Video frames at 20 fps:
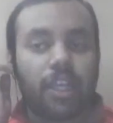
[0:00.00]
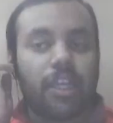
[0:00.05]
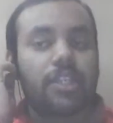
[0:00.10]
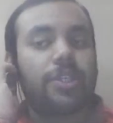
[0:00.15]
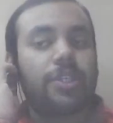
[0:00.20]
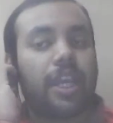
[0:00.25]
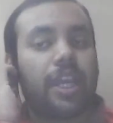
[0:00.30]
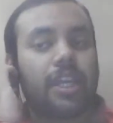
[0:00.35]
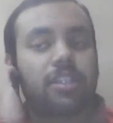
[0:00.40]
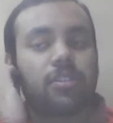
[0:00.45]

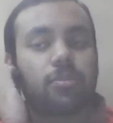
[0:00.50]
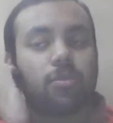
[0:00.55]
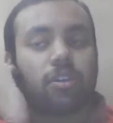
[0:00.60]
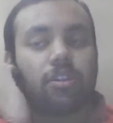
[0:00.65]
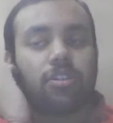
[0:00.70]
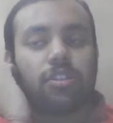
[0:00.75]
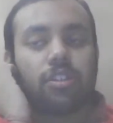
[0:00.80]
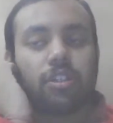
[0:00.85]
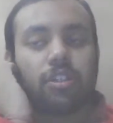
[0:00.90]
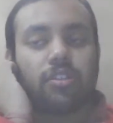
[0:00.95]
okay. So
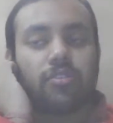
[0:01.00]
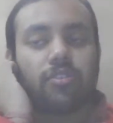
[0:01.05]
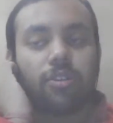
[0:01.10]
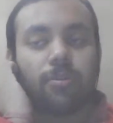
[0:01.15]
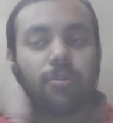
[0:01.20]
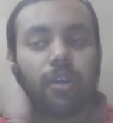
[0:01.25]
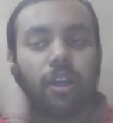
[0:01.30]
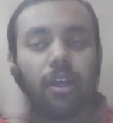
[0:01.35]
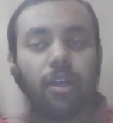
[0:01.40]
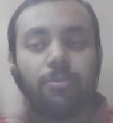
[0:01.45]
next question
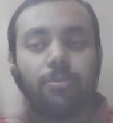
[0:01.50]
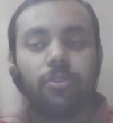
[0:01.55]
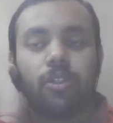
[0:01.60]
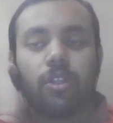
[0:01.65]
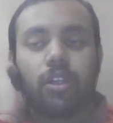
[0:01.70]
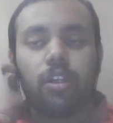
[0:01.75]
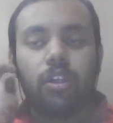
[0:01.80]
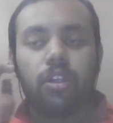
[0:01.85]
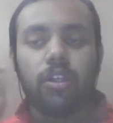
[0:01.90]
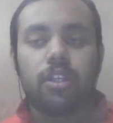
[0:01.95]
is from
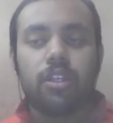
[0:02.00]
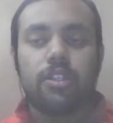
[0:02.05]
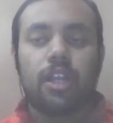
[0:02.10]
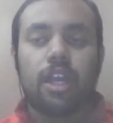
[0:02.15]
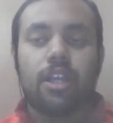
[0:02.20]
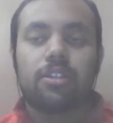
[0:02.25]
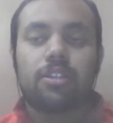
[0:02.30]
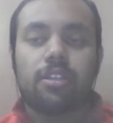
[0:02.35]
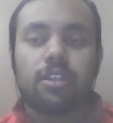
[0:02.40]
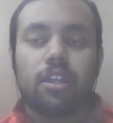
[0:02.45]
Abdul.
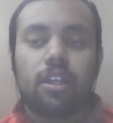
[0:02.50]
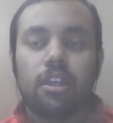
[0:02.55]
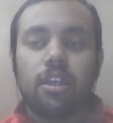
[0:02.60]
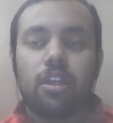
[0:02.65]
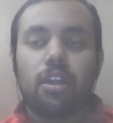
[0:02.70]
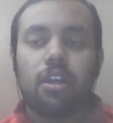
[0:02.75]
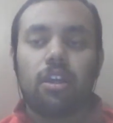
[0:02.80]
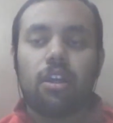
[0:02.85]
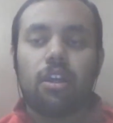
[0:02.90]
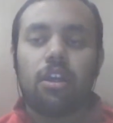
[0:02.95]
He's
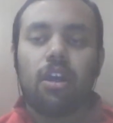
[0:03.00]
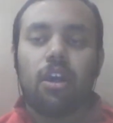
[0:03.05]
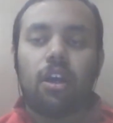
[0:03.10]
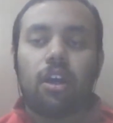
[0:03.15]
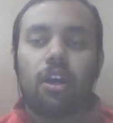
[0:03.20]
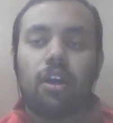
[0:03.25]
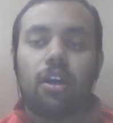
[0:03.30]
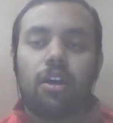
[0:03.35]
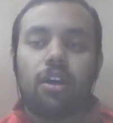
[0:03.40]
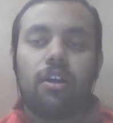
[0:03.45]
asking,
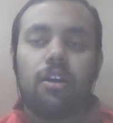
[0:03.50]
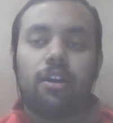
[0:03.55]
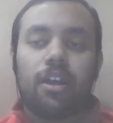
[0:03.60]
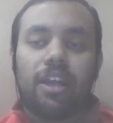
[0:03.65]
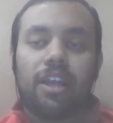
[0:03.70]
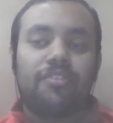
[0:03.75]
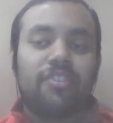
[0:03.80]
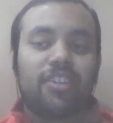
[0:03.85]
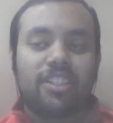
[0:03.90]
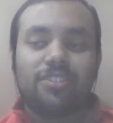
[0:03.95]

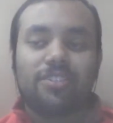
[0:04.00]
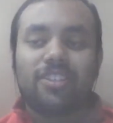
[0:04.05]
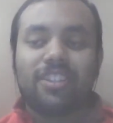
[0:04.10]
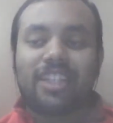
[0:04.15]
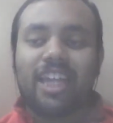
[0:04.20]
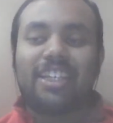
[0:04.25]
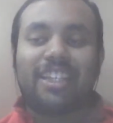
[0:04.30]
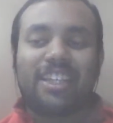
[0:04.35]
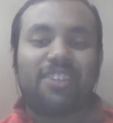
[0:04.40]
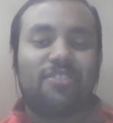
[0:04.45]
uh, and first
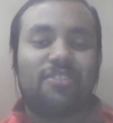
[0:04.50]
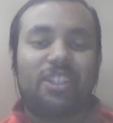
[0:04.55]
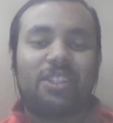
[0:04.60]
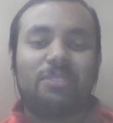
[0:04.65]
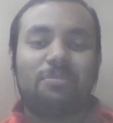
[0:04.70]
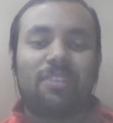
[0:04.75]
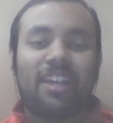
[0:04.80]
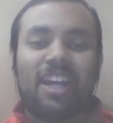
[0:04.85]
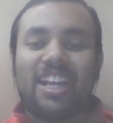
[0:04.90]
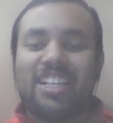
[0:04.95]
of all, thanking
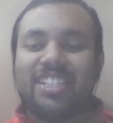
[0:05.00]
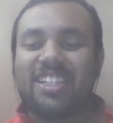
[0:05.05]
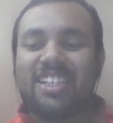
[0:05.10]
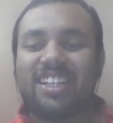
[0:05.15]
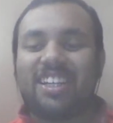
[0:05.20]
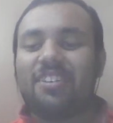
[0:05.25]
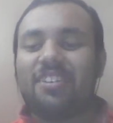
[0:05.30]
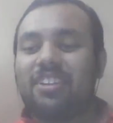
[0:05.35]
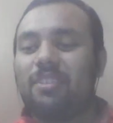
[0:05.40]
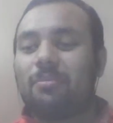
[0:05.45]
for the,
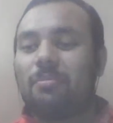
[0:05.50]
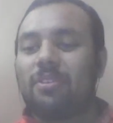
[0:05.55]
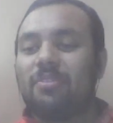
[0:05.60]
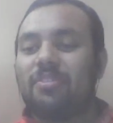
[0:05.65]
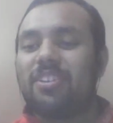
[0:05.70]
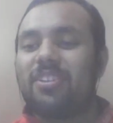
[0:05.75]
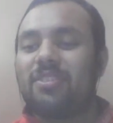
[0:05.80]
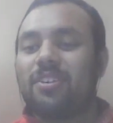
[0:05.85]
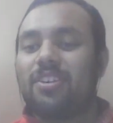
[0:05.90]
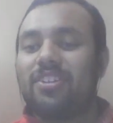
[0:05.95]
answering the
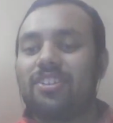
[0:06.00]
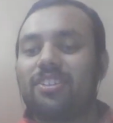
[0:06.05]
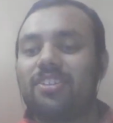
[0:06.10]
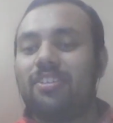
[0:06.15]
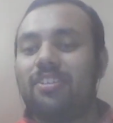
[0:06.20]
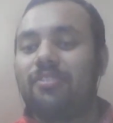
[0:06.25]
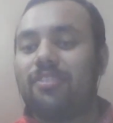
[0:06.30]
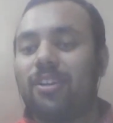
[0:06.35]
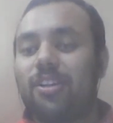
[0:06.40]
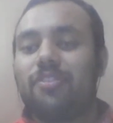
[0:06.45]
previous
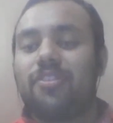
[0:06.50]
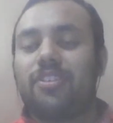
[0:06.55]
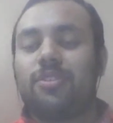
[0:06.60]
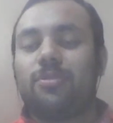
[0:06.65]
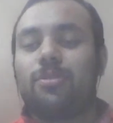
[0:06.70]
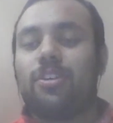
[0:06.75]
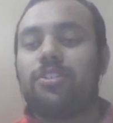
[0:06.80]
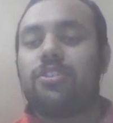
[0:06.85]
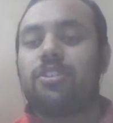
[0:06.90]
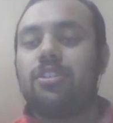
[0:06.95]
question, one
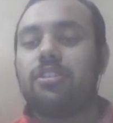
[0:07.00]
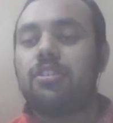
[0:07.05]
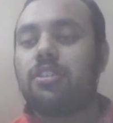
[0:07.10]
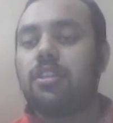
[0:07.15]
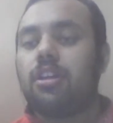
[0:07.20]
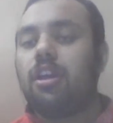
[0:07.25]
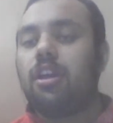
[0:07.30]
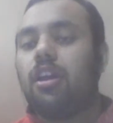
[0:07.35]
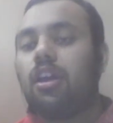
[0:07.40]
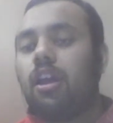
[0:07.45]
of his
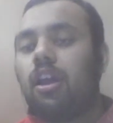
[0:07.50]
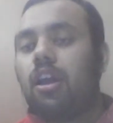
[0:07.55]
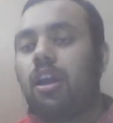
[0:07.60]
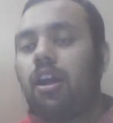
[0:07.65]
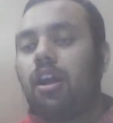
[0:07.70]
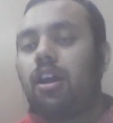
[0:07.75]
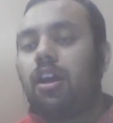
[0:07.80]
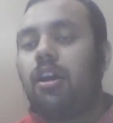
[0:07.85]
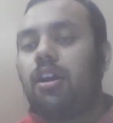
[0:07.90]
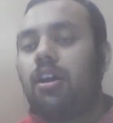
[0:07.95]
questions.
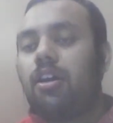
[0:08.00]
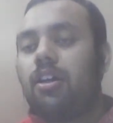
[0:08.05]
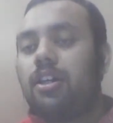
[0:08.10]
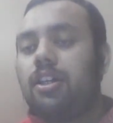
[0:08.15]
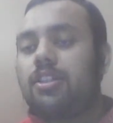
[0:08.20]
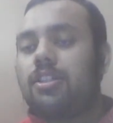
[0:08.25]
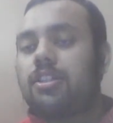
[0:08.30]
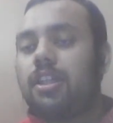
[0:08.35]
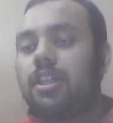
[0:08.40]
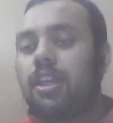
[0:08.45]

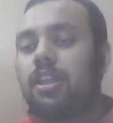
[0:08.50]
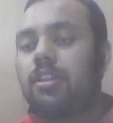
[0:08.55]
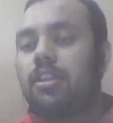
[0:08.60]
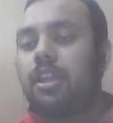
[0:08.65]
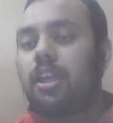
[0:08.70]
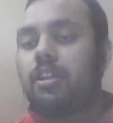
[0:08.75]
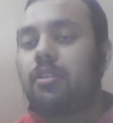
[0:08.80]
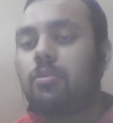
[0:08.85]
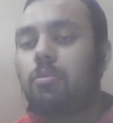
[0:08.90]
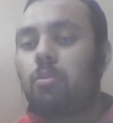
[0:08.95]
Uh, he's
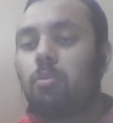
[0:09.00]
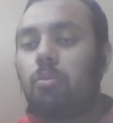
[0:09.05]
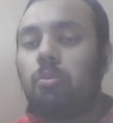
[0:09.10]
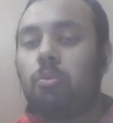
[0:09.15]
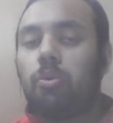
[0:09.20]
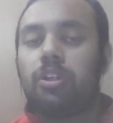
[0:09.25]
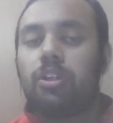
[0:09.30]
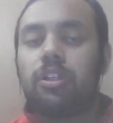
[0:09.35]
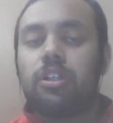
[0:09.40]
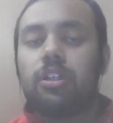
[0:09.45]
saying that
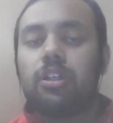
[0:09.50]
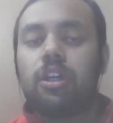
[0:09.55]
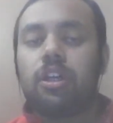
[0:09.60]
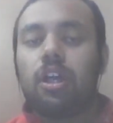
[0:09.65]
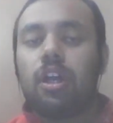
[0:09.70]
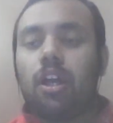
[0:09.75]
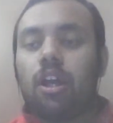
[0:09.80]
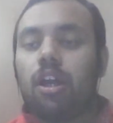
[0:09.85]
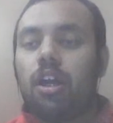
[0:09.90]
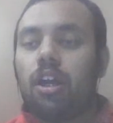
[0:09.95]

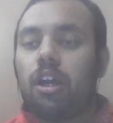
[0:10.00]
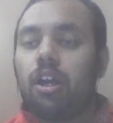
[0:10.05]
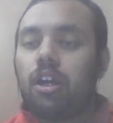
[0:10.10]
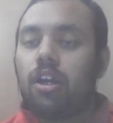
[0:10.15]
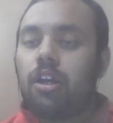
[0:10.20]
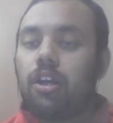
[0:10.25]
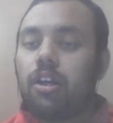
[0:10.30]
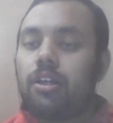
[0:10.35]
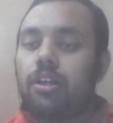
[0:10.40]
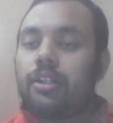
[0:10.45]
would
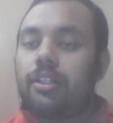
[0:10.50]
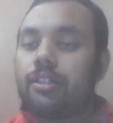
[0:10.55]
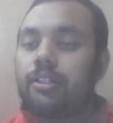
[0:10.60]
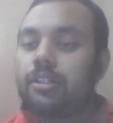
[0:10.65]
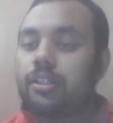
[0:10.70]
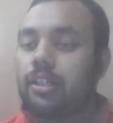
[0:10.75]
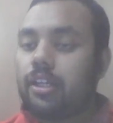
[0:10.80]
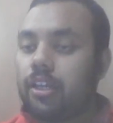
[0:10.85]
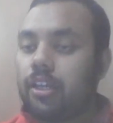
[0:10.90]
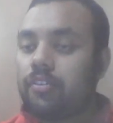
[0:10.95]

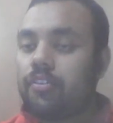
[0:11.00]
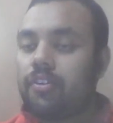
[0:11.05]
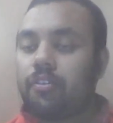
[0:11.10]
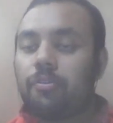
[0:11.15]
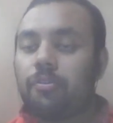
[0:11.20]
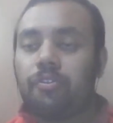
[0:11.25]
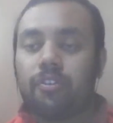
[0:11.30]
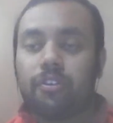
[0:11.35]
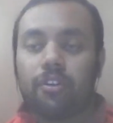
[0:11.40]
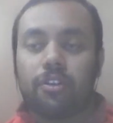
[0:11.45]
uh,
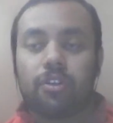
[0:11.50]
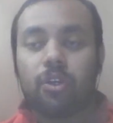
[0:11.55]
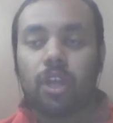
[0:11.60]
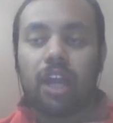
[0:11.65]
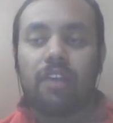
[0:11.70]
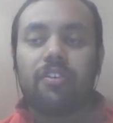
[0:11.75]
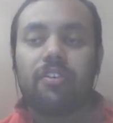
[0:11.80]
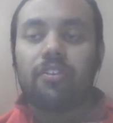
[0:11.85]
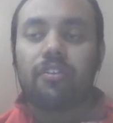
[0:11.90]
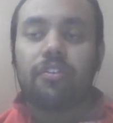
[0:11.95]
if a,
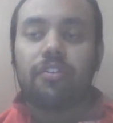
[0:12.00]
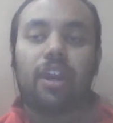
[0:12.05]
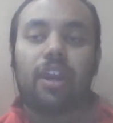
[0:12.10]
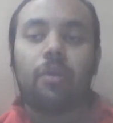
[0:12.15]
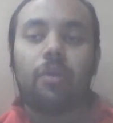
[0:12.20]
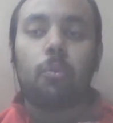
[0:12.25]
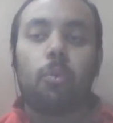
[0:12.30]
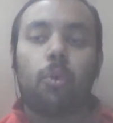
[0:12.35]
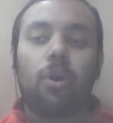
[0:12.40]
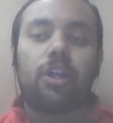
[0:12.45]
you have a
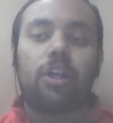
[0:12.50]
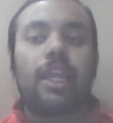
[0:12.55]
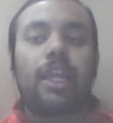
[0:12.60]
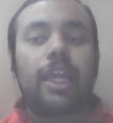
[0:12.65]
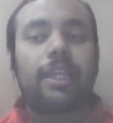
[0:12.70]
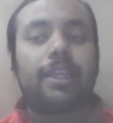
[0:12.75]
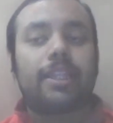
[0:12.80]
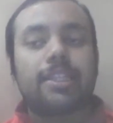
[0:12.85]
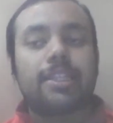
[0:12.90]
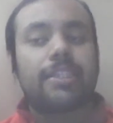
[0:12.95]
friend
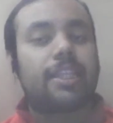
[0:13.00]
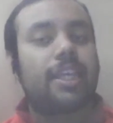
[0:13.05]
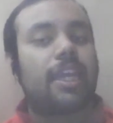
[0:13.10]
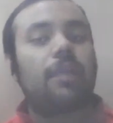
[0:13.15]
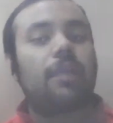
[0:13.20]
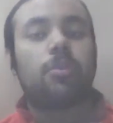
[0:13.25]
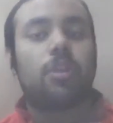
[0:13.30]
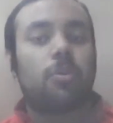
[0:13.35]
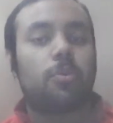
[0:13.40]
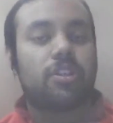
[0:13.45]
working in the
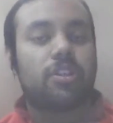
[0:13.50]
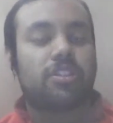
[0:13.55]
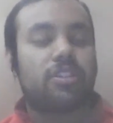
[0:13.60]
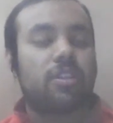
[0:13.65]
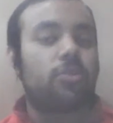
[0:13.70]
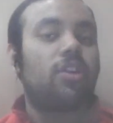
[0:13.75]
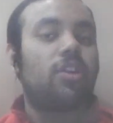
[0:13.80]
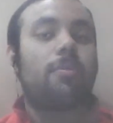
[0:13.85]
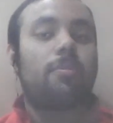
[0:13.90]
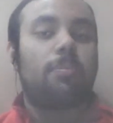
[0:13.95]
same
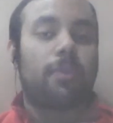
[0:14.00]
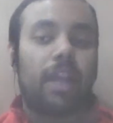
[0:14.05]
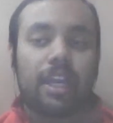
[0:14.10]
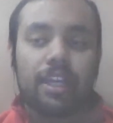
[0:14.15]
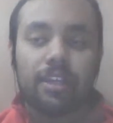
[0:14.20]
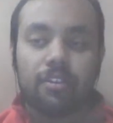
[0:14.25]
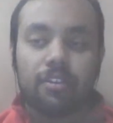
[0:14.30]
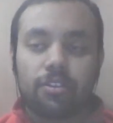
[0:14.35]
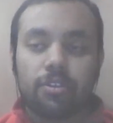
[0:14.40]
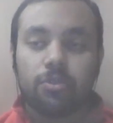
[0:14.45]
university you're
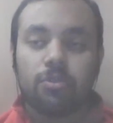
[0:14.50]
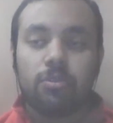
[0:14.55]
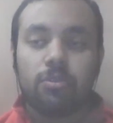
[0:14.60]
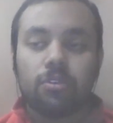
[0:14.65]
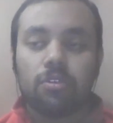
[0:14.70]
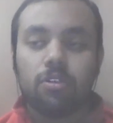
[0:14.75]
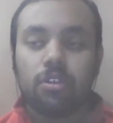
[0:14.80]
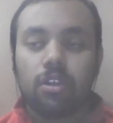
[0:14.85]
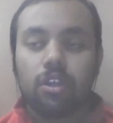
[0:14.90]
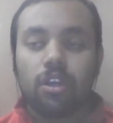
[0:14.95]
applying
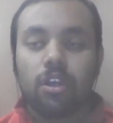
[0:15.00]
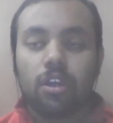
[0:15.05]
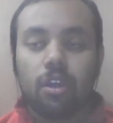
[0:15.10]
to,